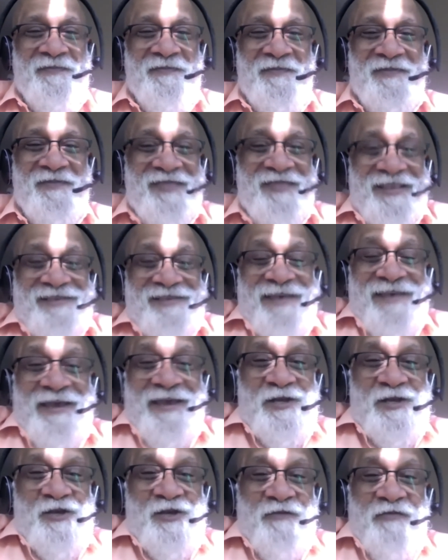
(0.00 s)
The
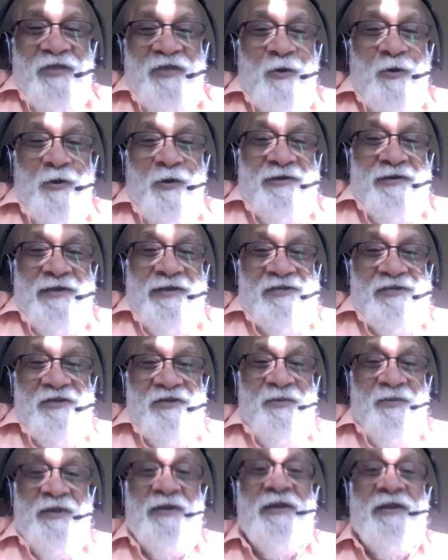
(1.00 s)
saints of the Old
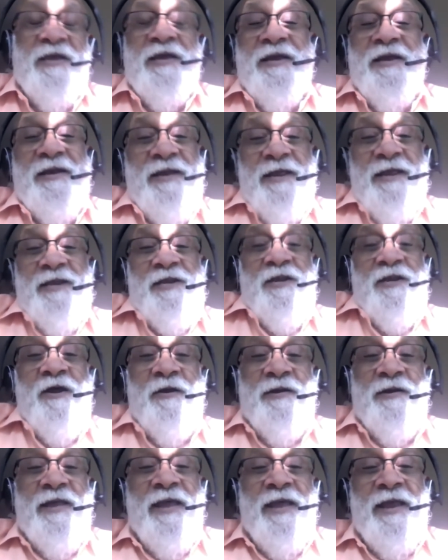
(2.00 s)
Testament did
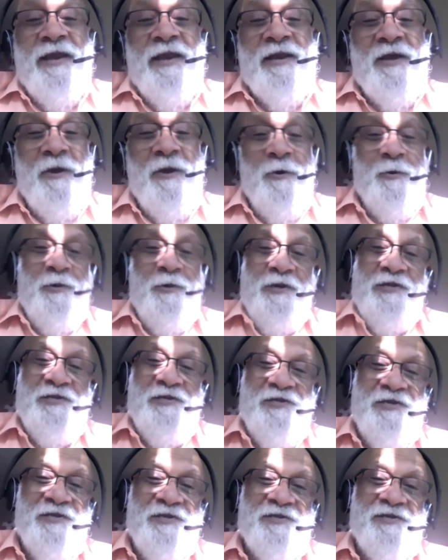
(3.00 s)
not encounter
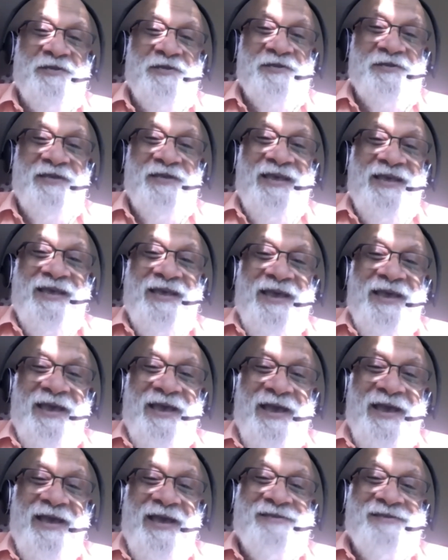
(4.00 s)
Jesus
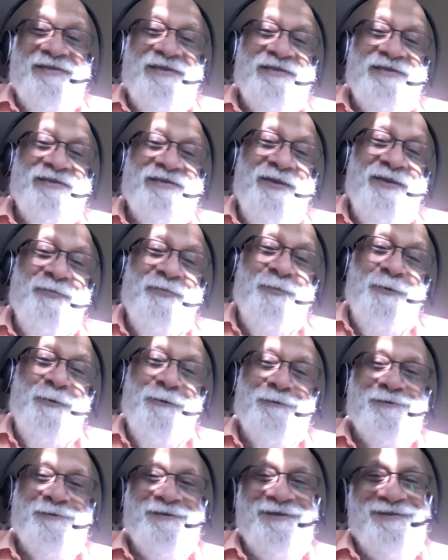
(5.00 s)
as his
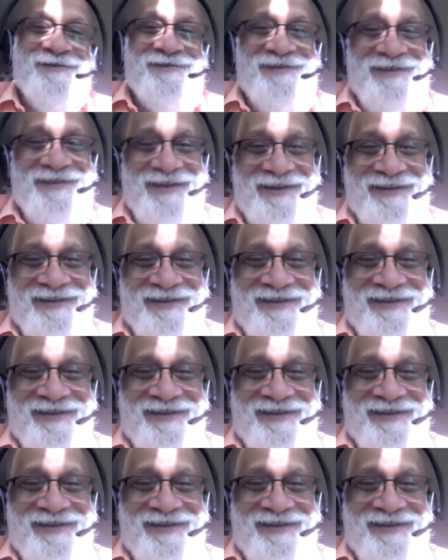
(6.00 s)
apostles did,